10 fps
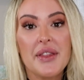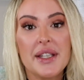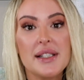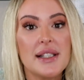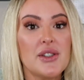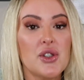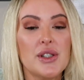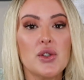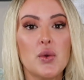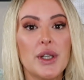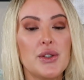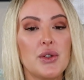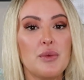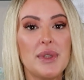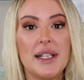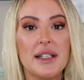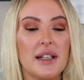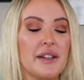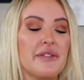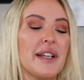This is just going to be a